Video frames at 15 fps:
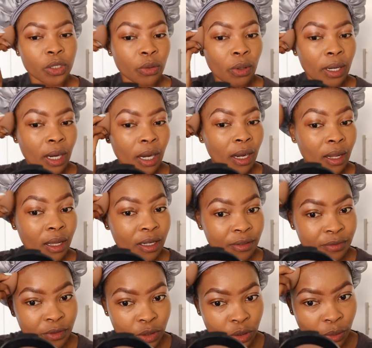Do what I
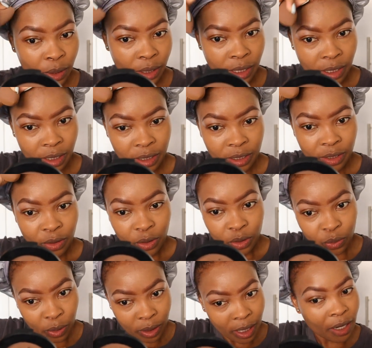love doing,
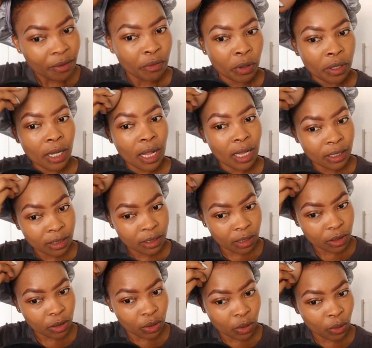not what everyone else
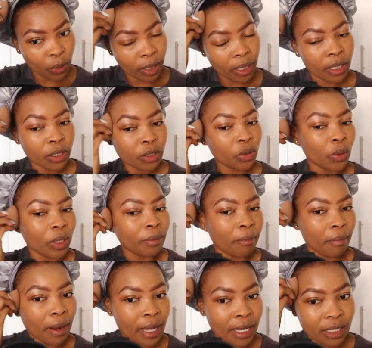is doing. Do what
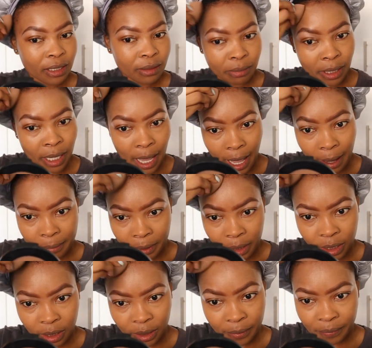makes me
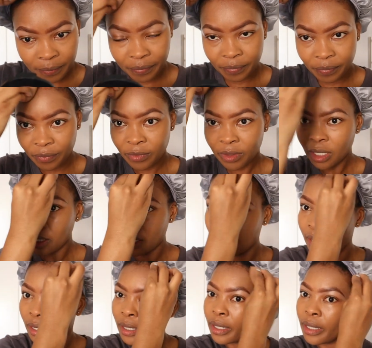happy.
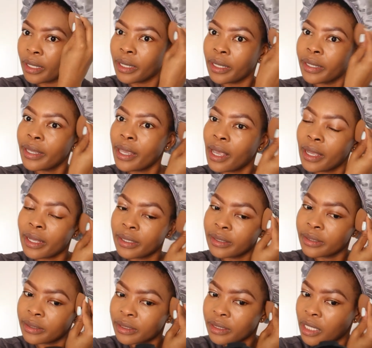Yeah,
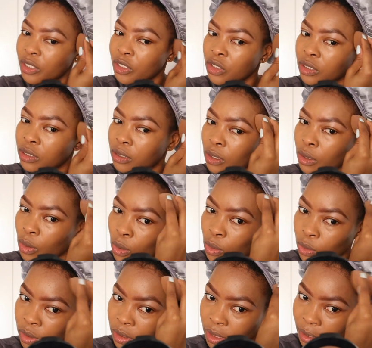that's just the
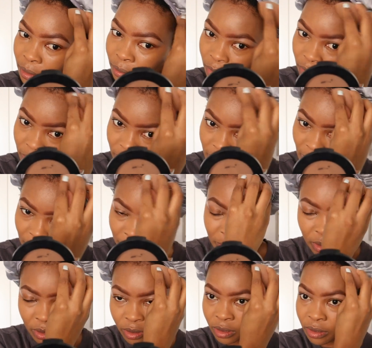goal, because
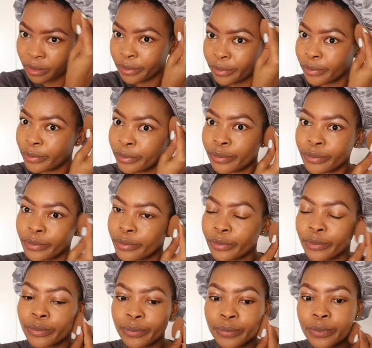
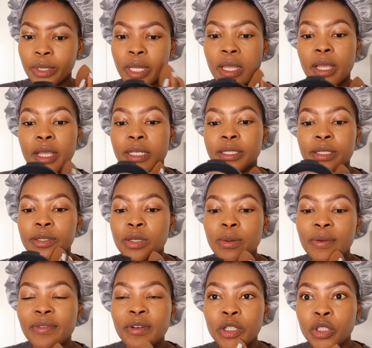this is
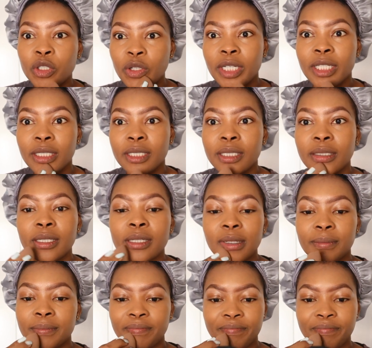all frustrated.